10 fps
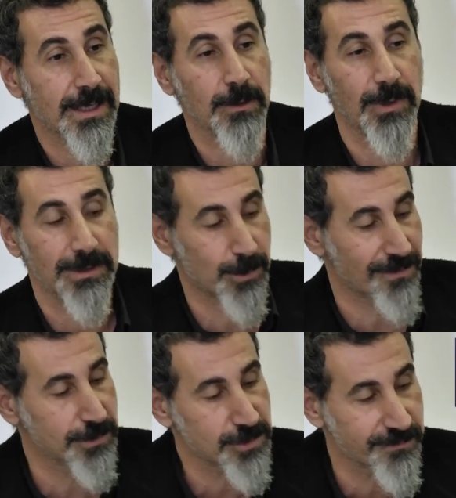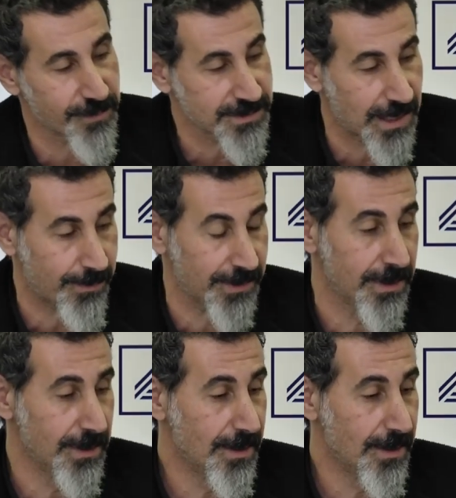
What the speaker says: Like, when the revolution first happened,